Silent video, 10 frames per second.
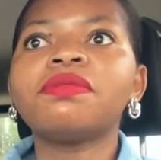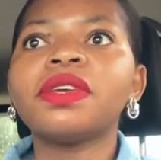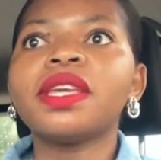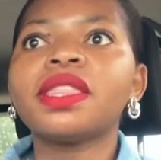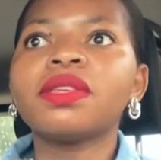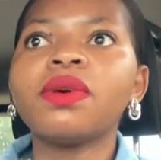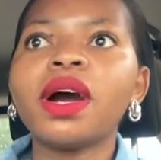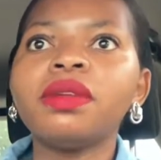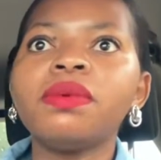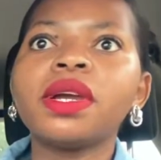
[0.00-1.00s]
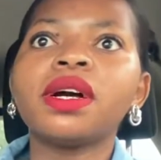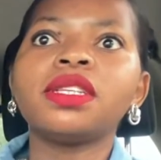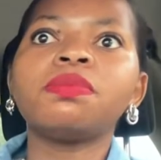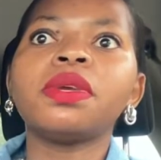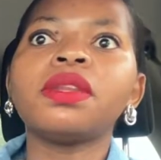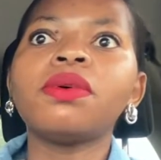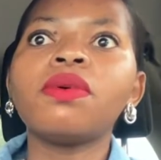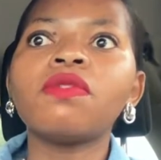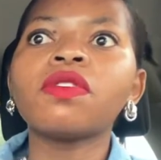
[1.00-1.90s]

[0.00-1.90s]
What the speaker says: Faith, your hard work has paid off.